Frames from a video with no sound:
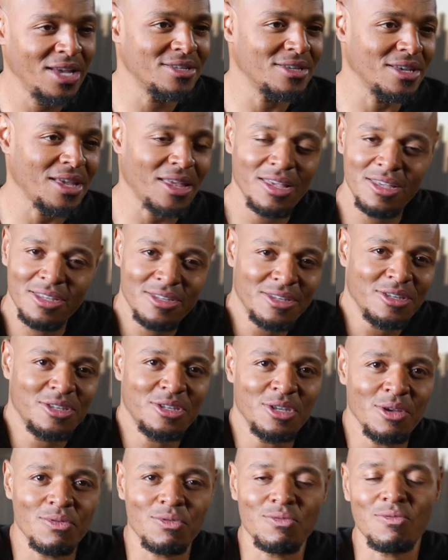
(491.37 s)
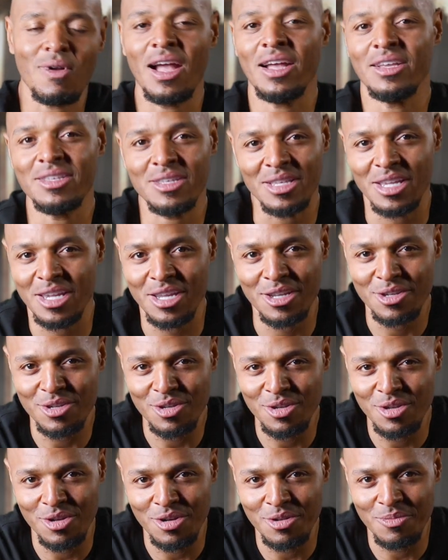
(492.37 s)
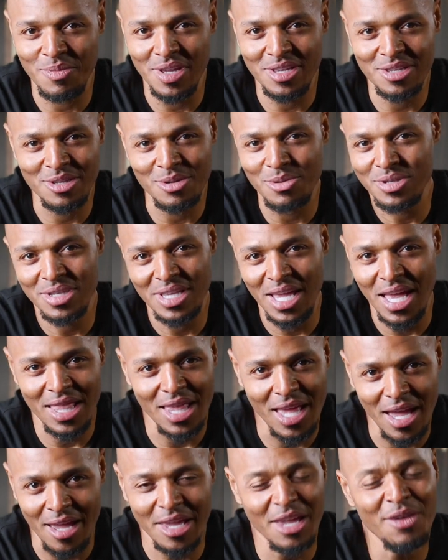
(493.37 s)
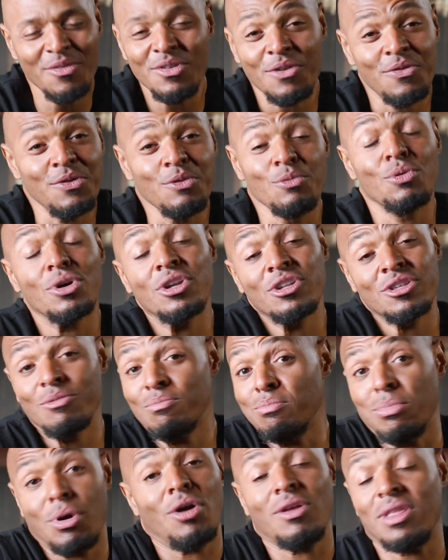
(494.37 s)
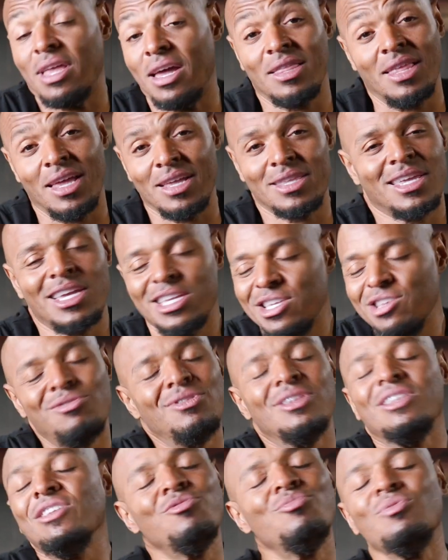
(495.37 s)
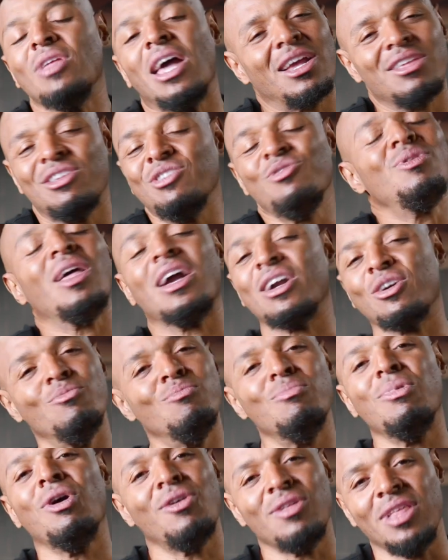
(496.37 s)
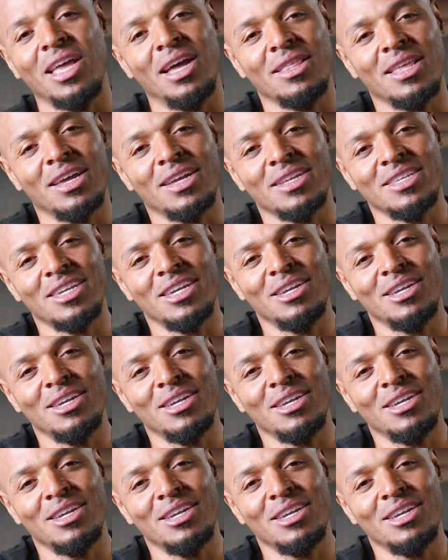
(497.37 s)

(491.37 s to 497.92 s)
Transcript: He's a he's a civil rights leader, you know what I mean? So it's not like, even if he wanted to ball out like that, you you not you not gonna ball out like